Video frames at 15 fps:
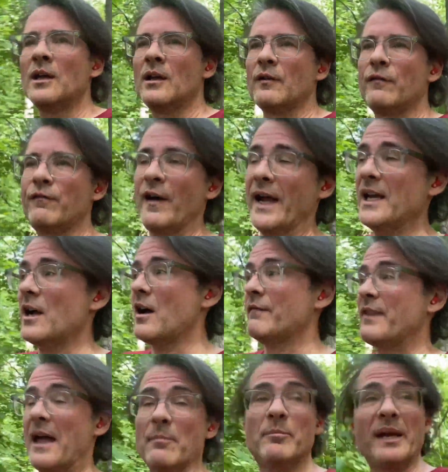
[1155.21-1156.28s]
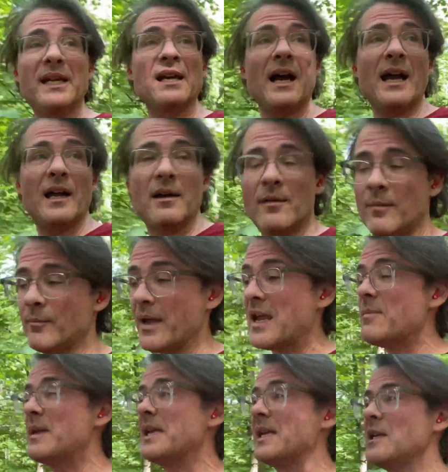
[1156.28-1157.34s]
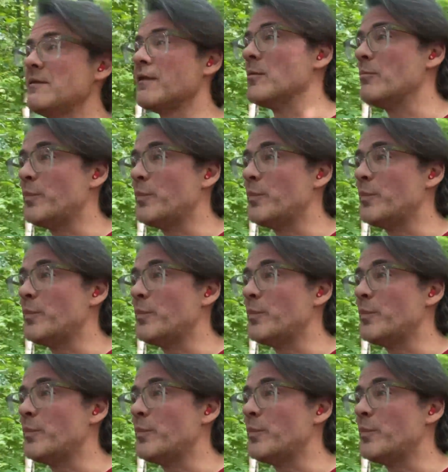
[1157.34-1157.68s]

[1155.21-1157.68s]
fight off that big guy, maybe even